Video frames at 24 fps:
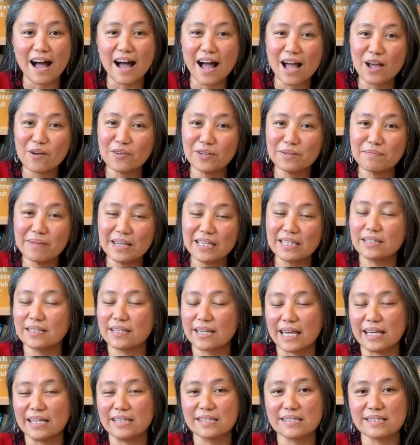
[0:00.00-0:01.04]
I would make the
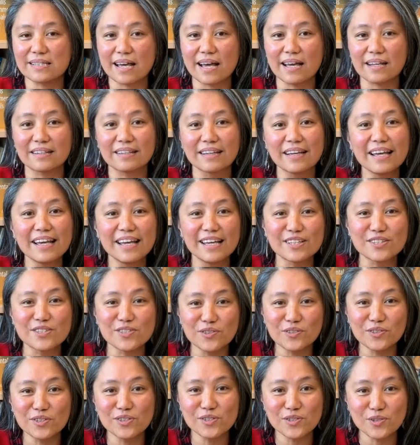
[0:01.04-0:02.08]
case that as
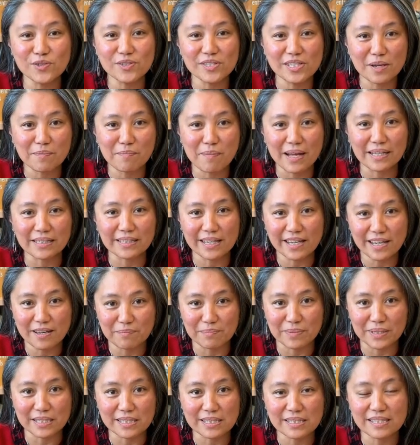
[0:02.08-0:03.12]
soon as you step on
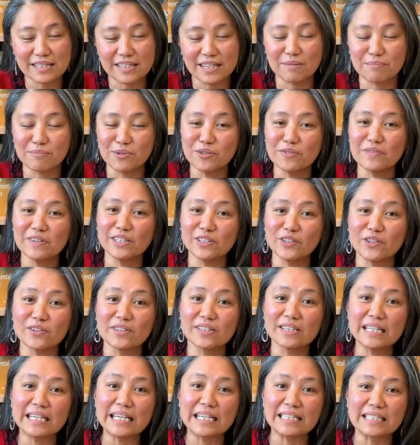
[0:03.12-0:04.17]
campus and move in your
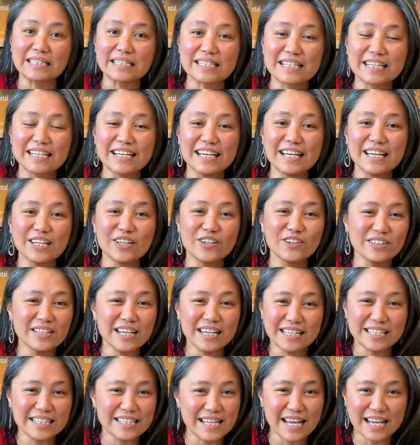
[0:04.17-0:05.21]
things, you're
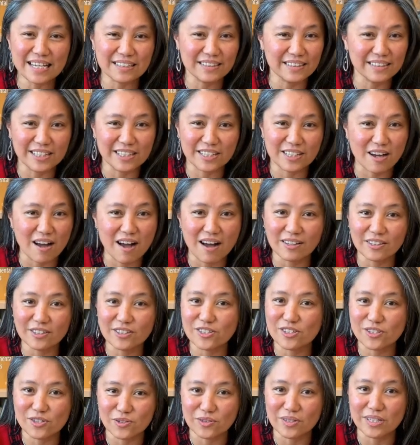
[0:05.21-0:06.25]
not exactly a college
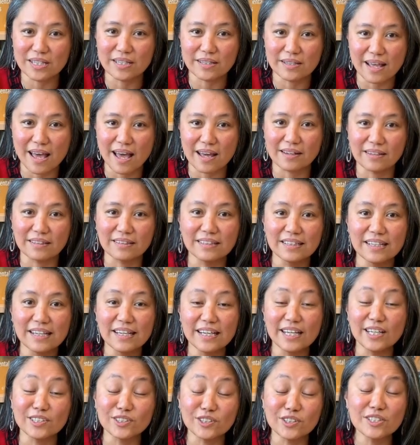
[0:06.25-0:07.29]
student then.
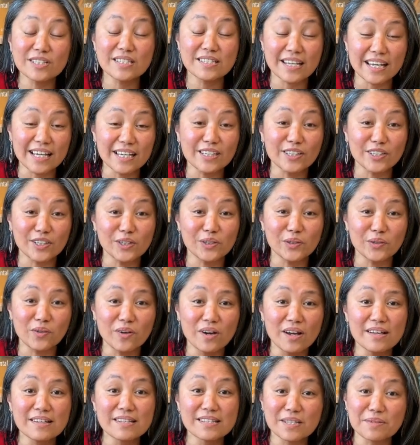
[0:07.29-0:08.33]
It could take you
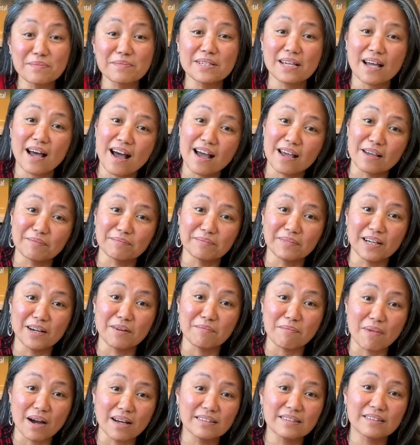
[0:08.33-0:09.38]
some time, a
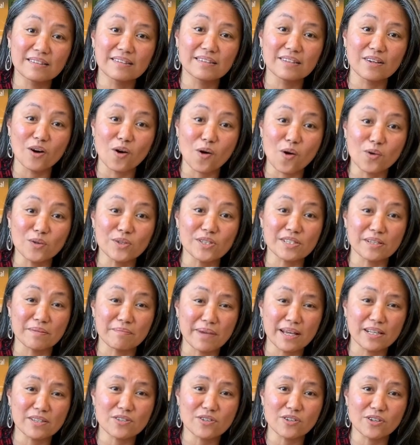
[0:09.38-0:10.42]
month, a whole
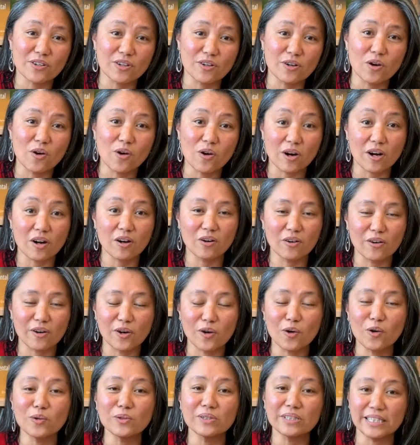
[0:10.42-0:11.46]
semester, or a
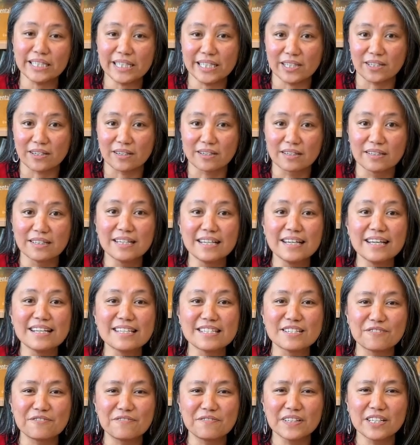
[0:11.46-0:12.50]
whole year
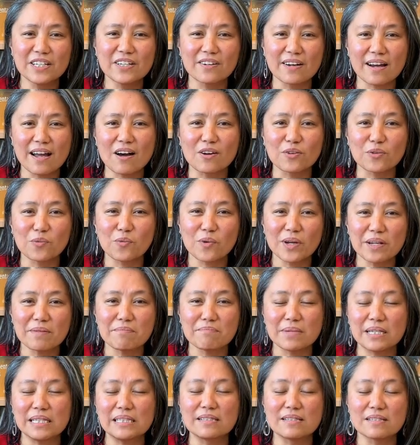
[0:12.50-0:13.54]
to figure out what it
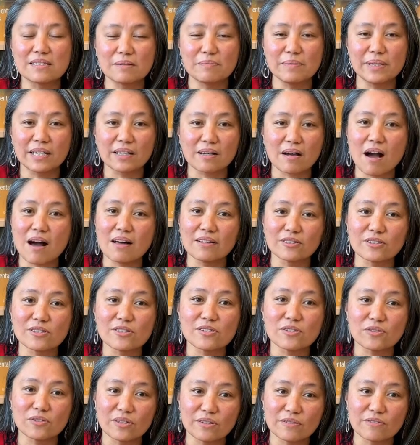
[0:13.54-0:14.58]
means to be a college
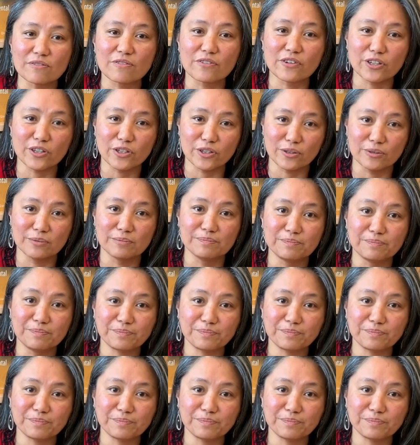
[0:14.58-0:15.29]
student for you.